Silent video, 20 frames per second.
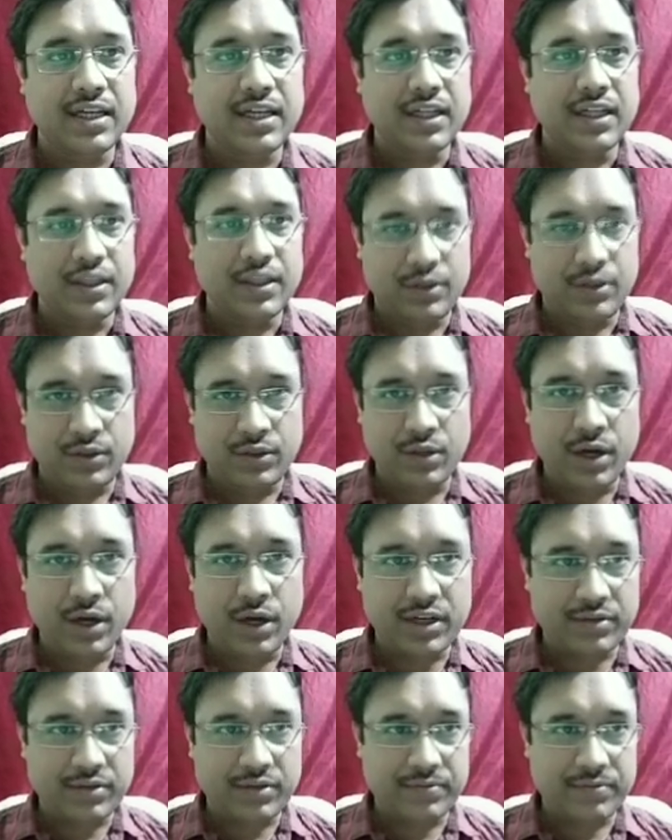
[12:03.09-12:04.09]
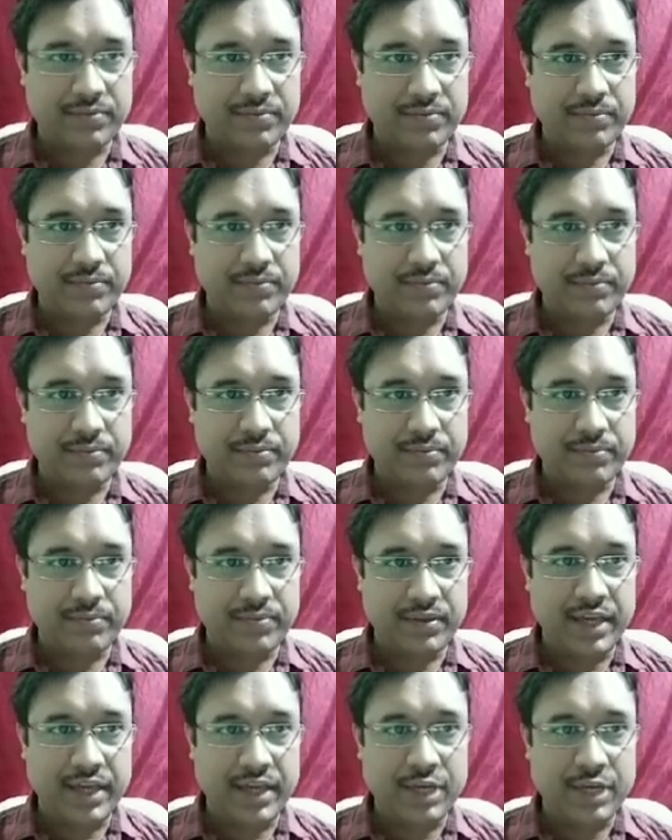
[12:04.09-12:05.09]
not,
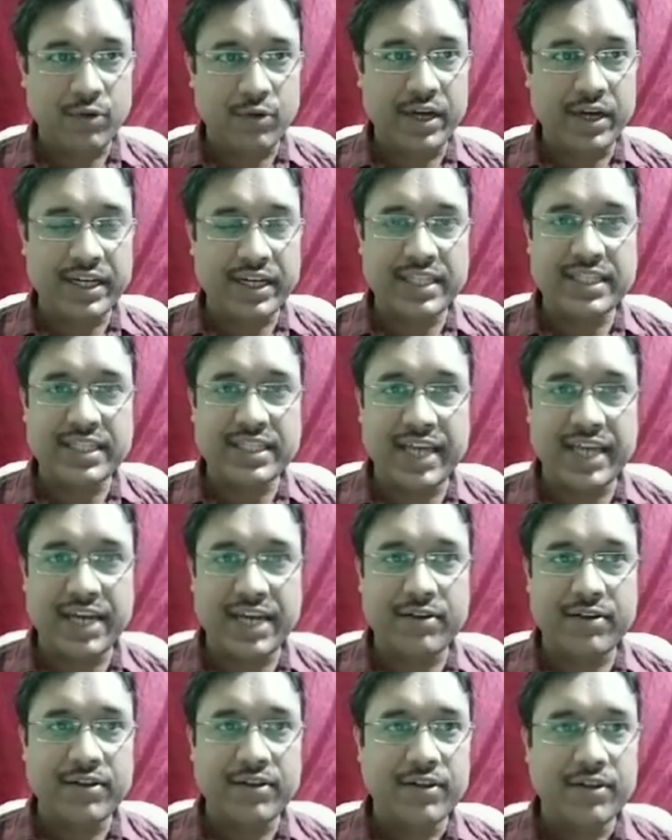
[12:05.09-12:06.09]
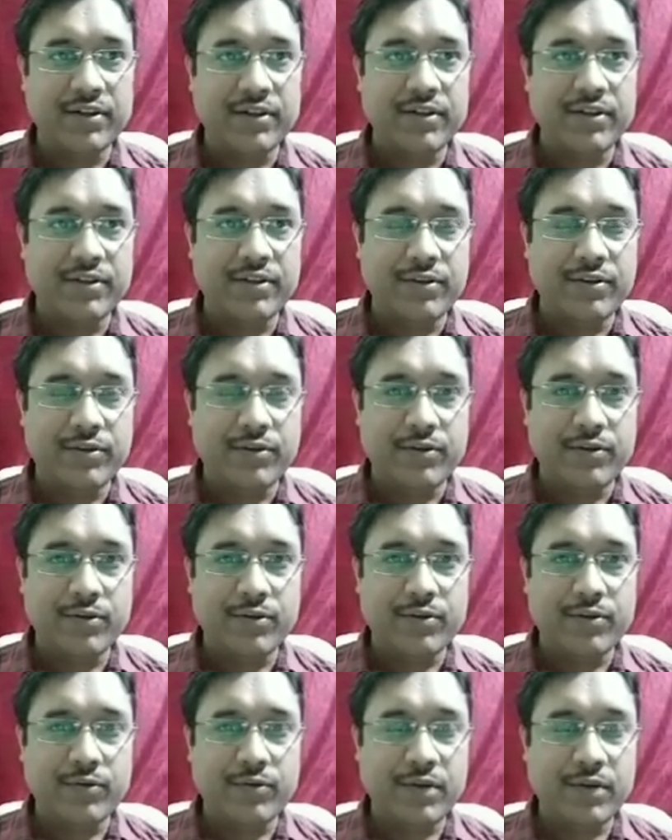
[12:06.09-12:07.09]
the equality sign
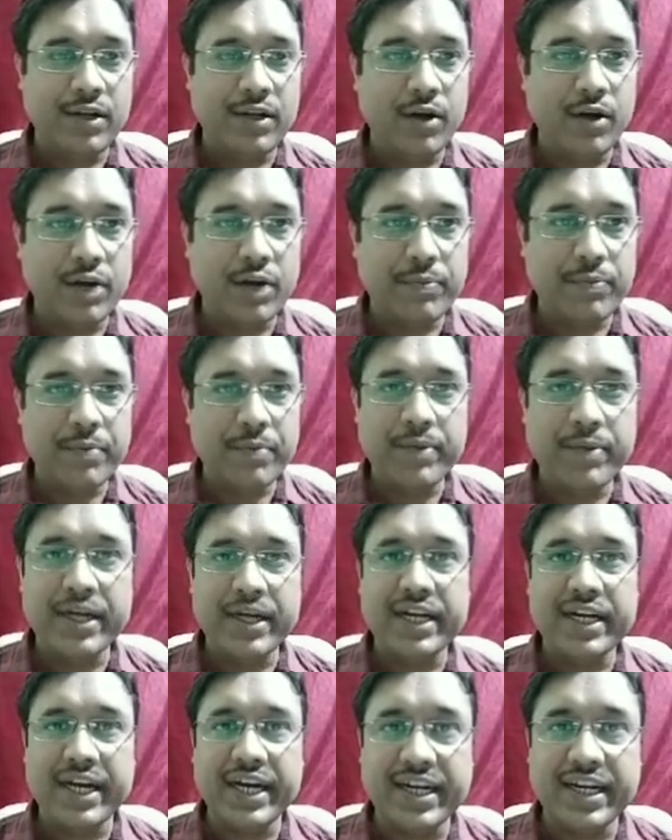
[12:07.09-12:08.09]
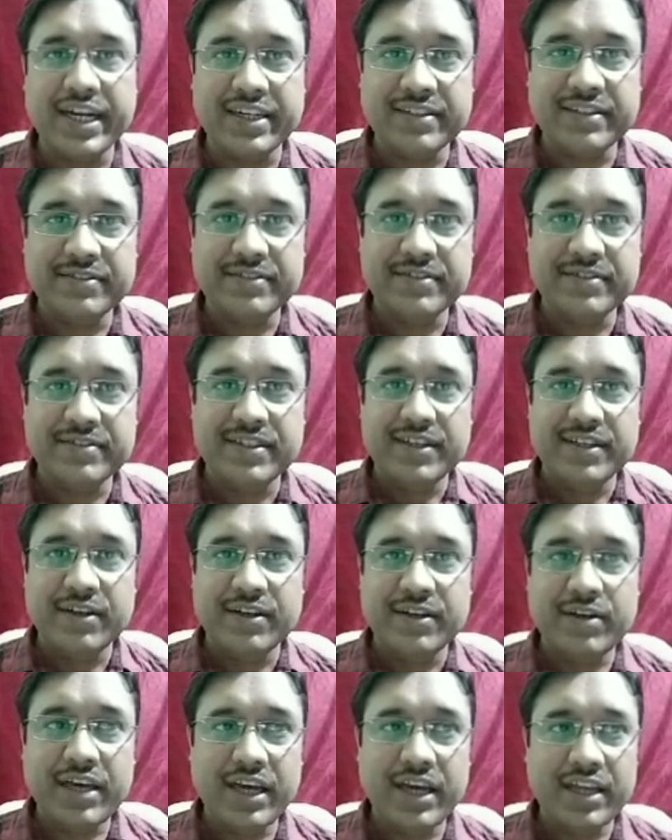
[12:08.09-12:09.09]
will not be maintained,
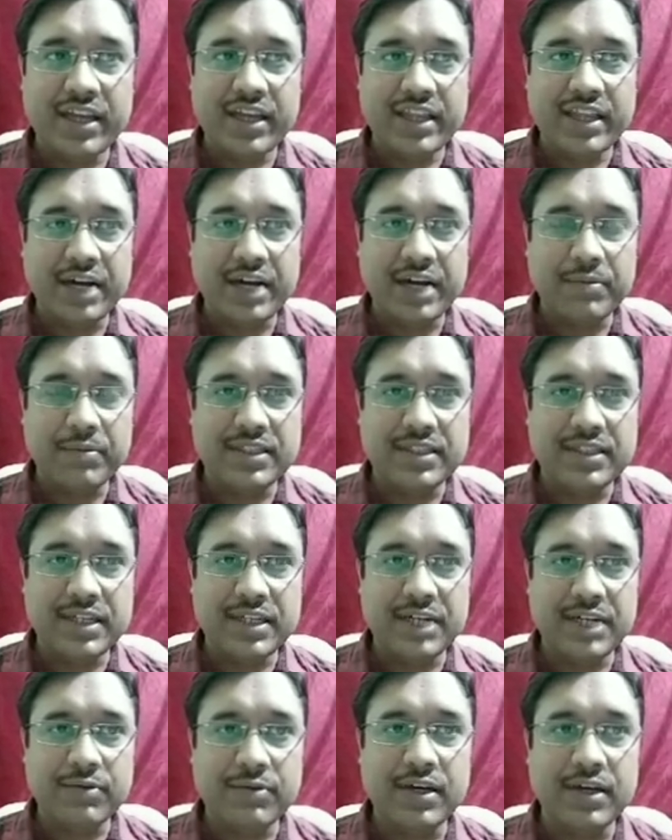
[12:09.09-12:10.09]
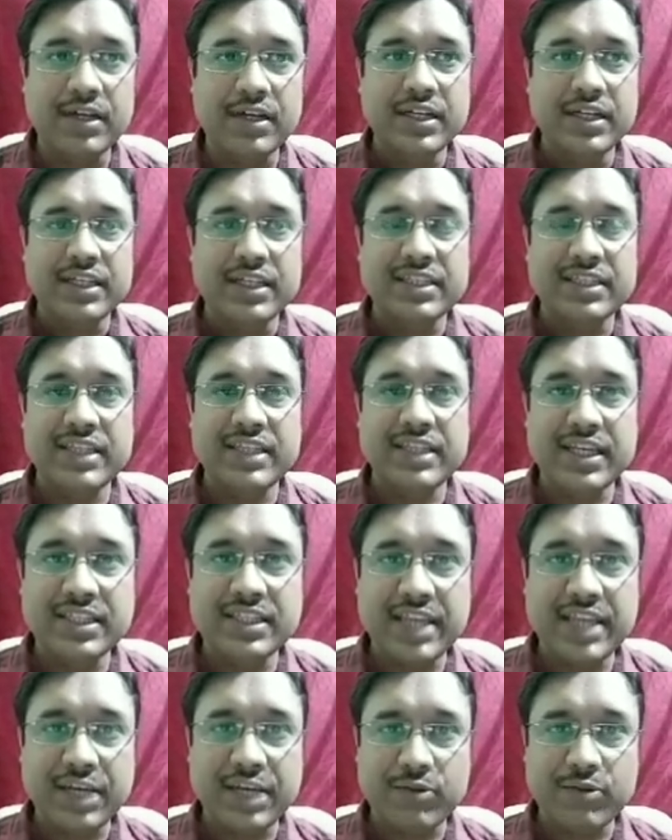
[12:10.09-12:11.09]
okay. That means it will change the
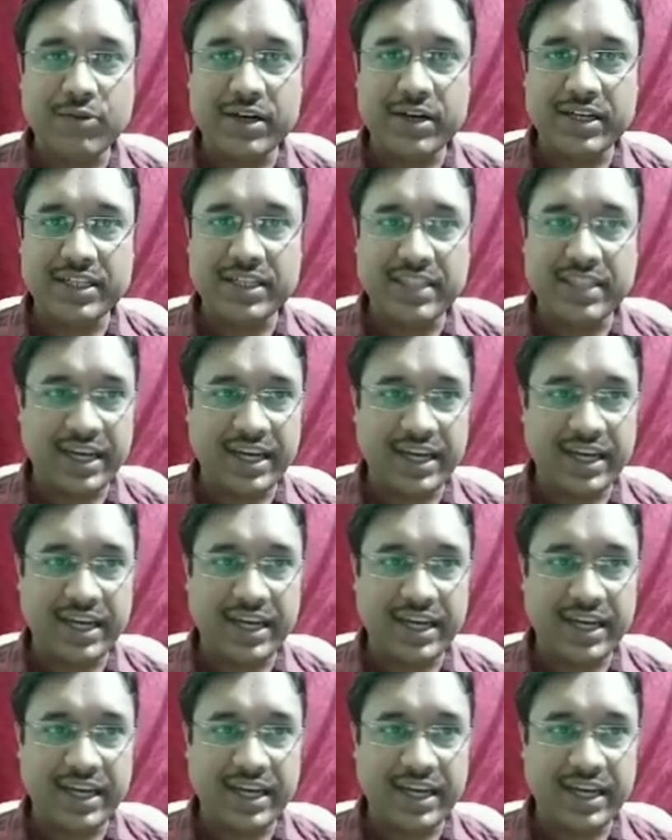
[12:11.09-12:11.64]
equality sign,